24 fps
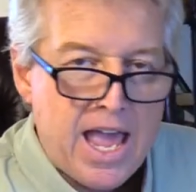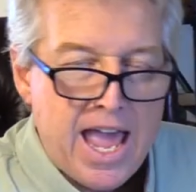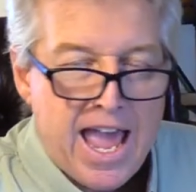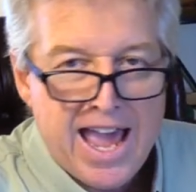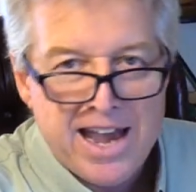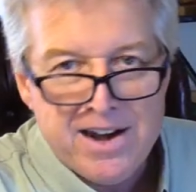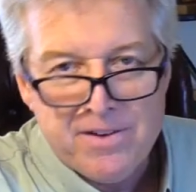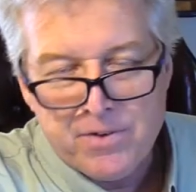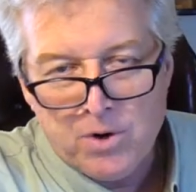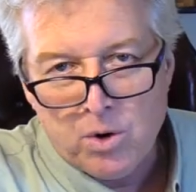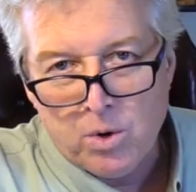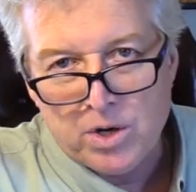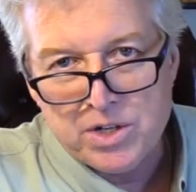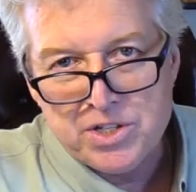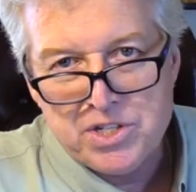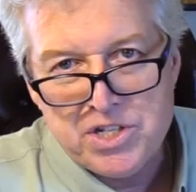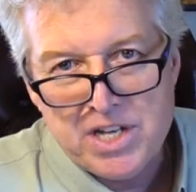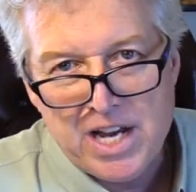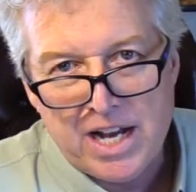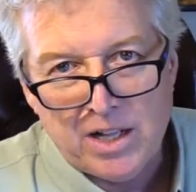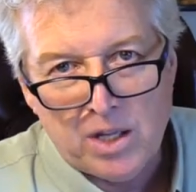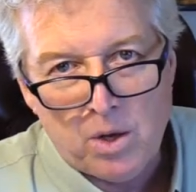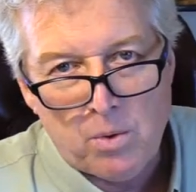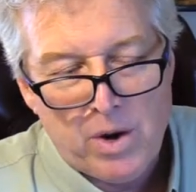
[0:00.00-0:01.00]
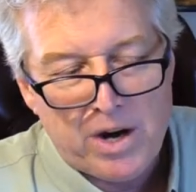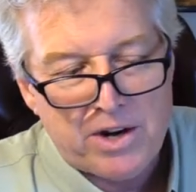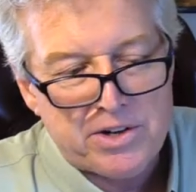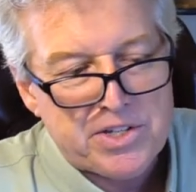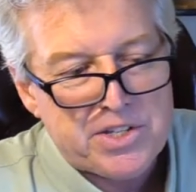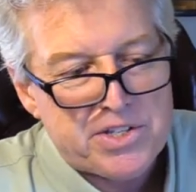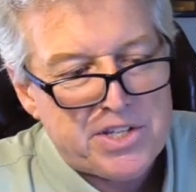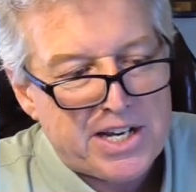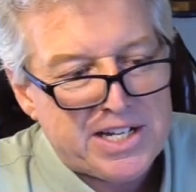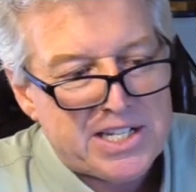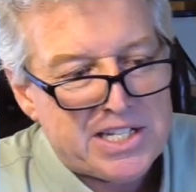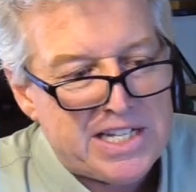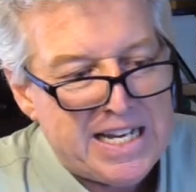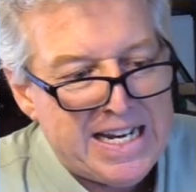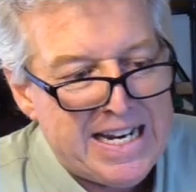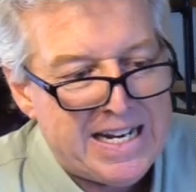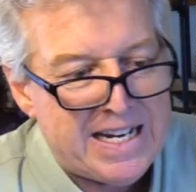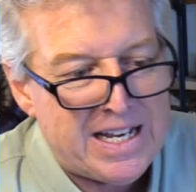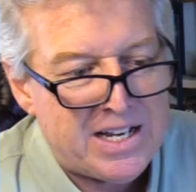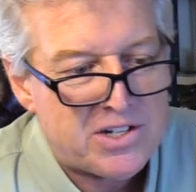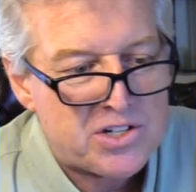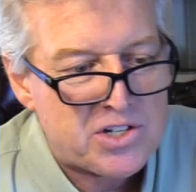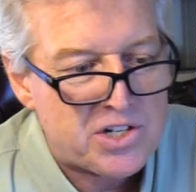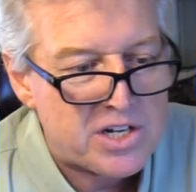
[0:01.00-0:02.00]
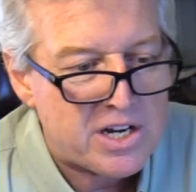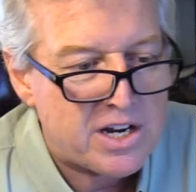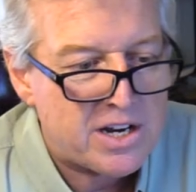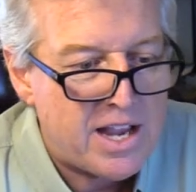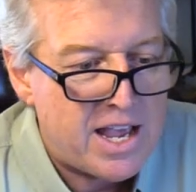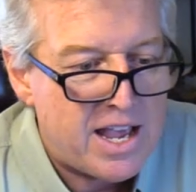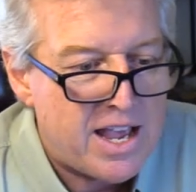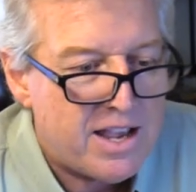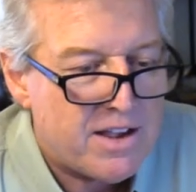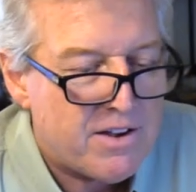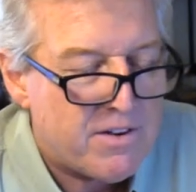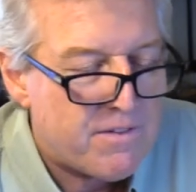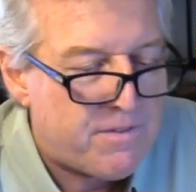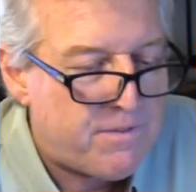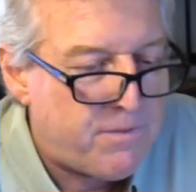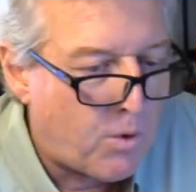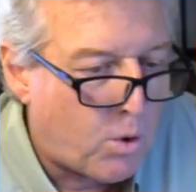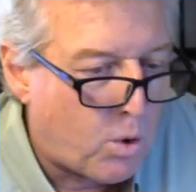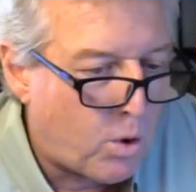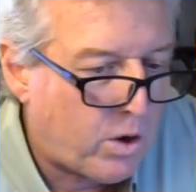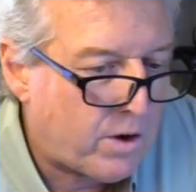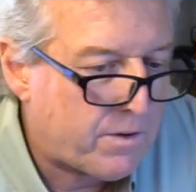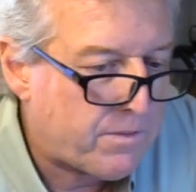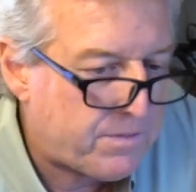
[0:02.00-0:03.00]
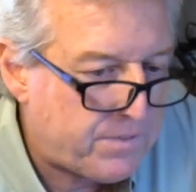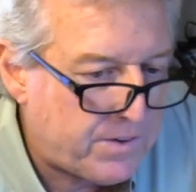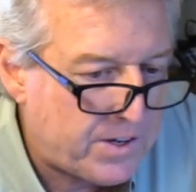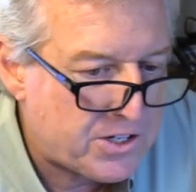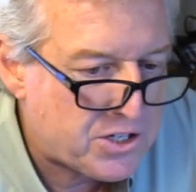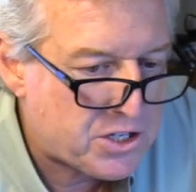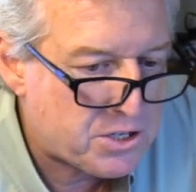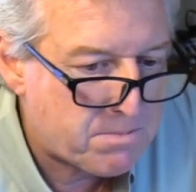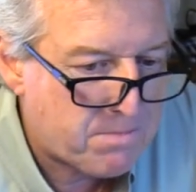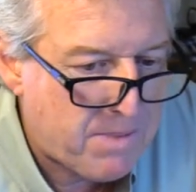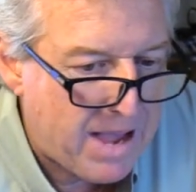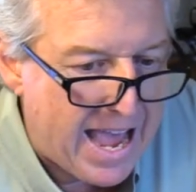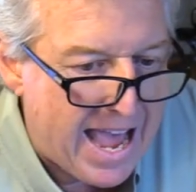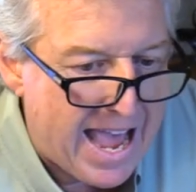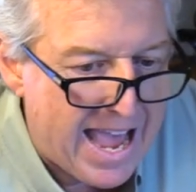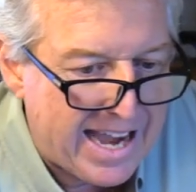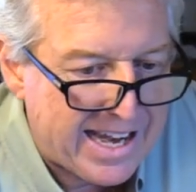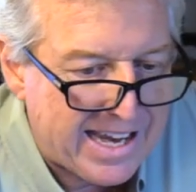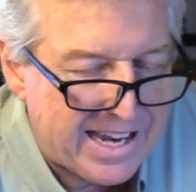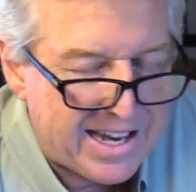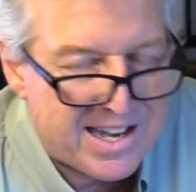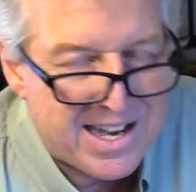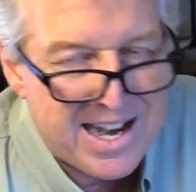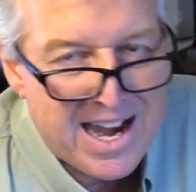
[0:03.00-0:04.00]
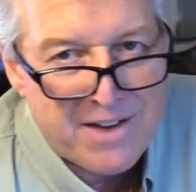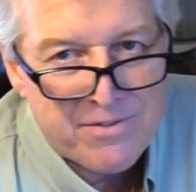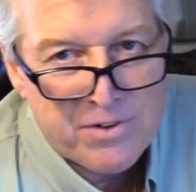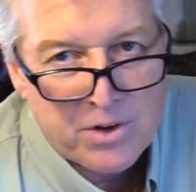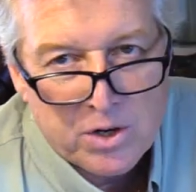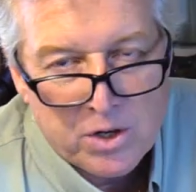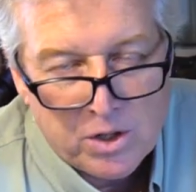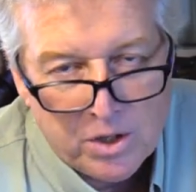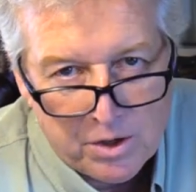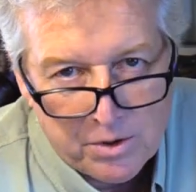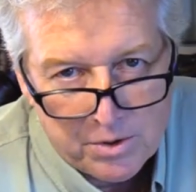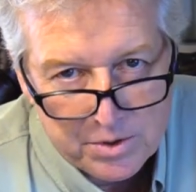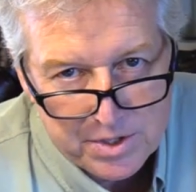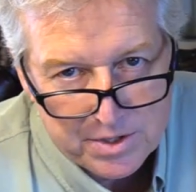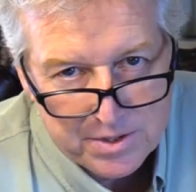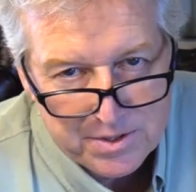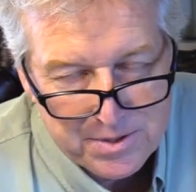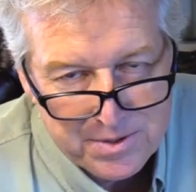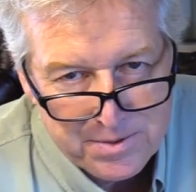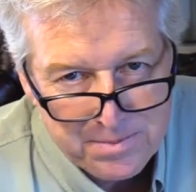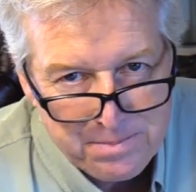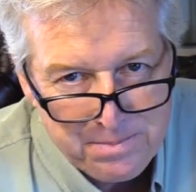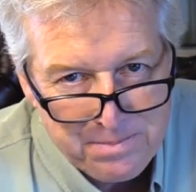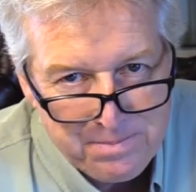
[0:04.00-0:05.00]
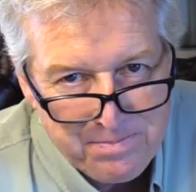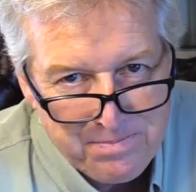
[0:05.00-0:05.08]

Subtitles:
And of course, Delaware's 16-inch four-fish bag never closes.